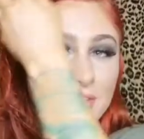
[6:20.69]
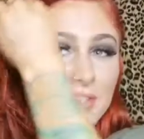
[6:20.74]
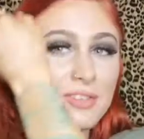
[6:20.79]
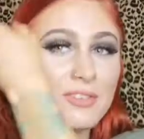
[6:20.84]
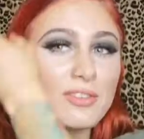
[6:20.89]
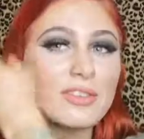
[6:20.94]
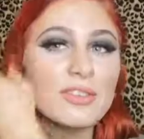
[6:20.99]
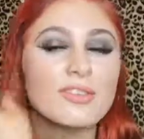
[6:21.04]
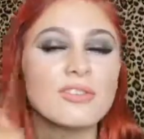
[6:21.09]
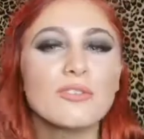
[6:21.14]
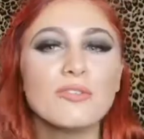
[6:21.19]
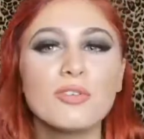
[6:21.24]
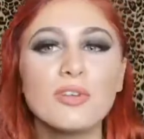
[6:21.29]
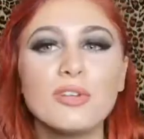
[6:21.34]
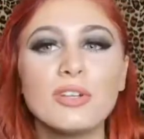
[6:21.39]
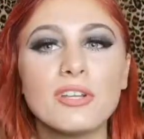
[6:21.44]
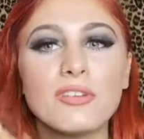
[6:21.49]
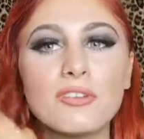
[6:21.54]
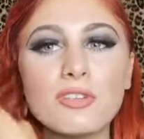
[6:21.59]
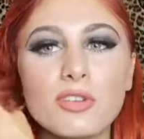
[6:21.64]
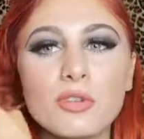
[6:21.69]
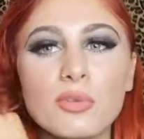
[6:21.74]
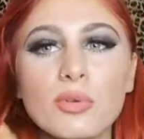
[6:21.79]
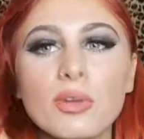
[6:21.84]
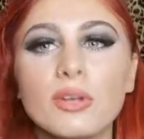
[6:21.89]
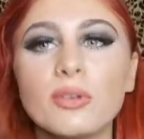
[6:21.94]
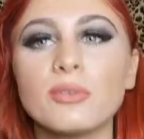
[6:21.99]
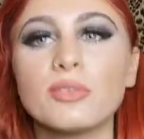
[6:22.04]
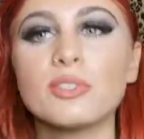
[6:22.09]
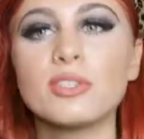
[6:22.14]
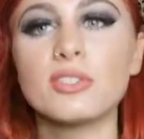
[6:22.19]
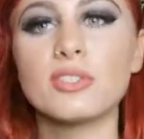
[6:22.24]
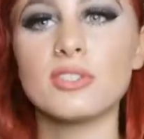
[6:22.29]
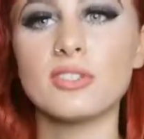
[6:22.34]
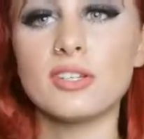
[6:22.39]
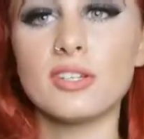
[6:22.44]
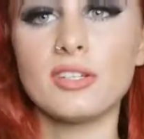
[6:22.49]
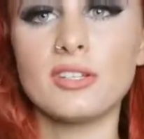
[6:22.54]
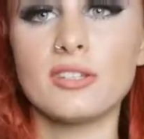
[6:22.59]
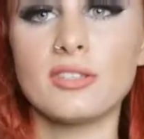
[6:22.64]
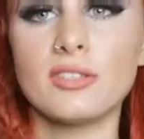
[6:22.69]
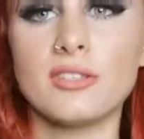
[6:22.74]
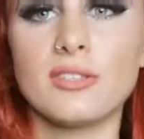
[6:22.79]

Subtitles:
There's lots of root lift as well, which is nice.